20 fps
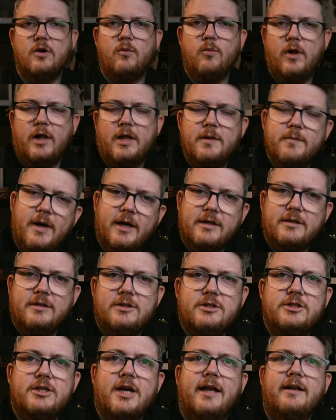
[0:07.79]
welcome back to the
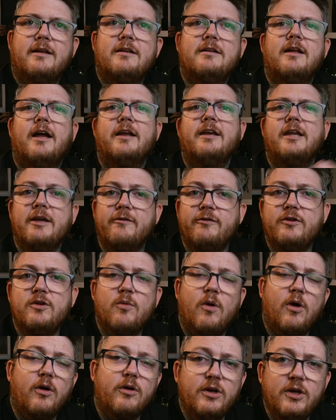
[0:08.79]
channel, and if you
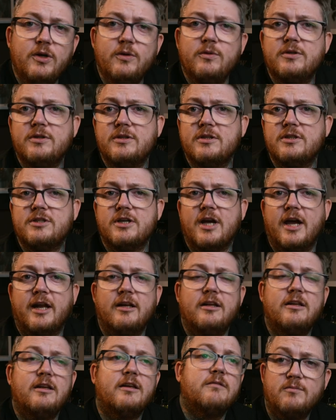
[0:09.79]
are new to the
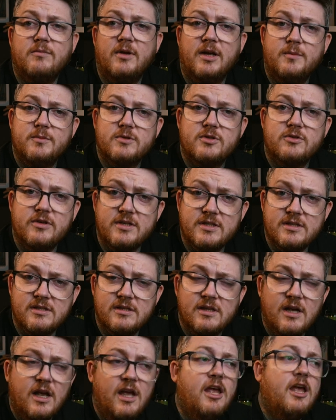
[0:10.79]
channel, my name is Chris,
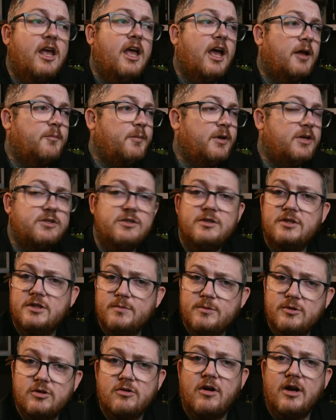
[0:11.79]
and make sure you
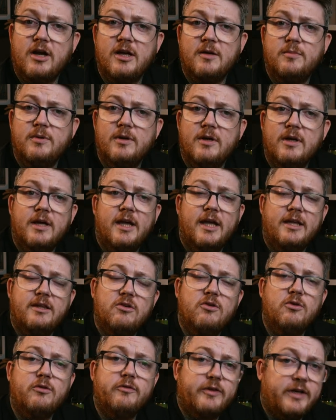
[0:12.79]
subscribe, hit the
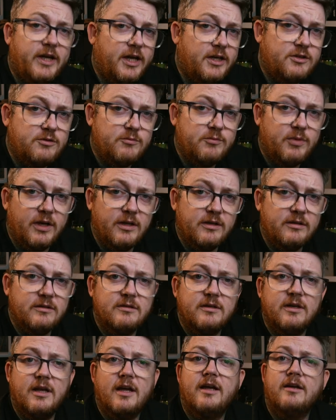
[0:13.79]
notification button
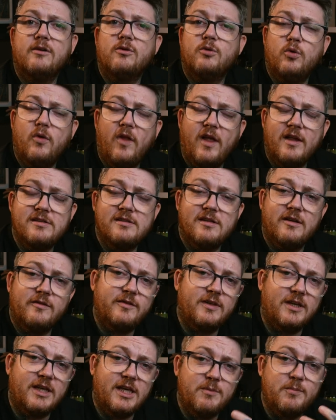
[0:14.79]
and all that stuff
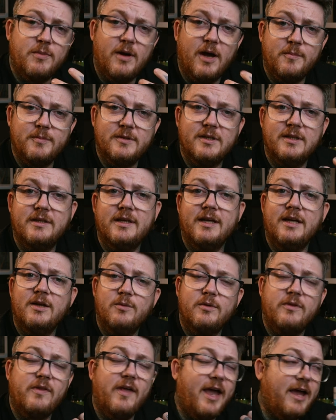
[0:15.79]
to keep up to date
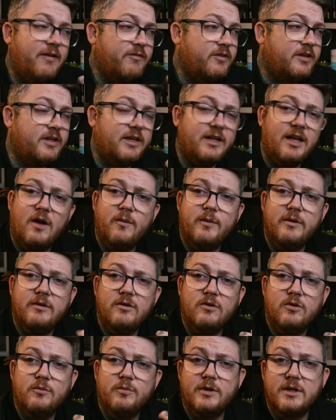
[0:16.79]
with everything that we
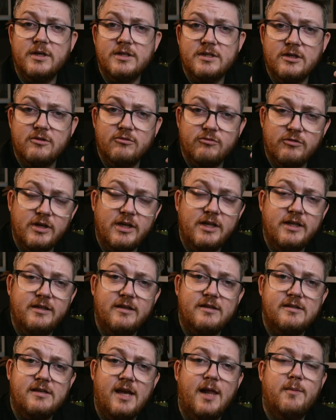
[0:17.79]
do, because it really
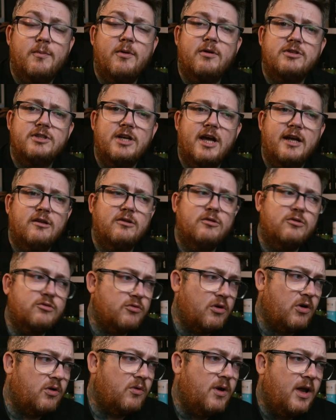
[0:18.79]
does help our channel
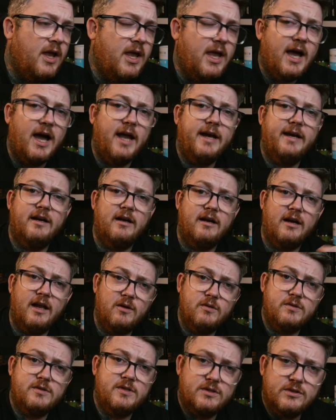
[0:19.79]
grow and it
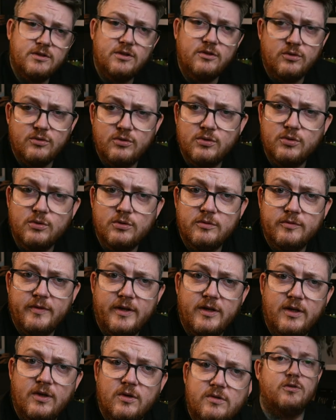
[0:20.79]
allows us to do cool
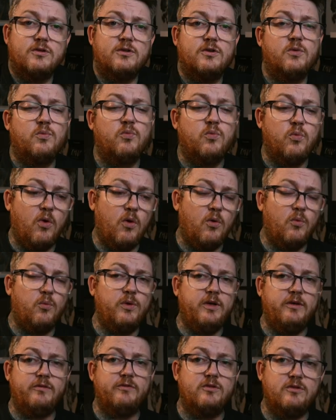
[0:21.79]
videos. So what
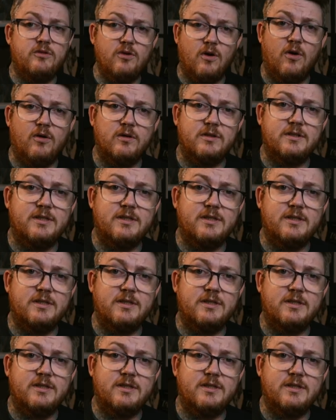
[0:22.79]
we've got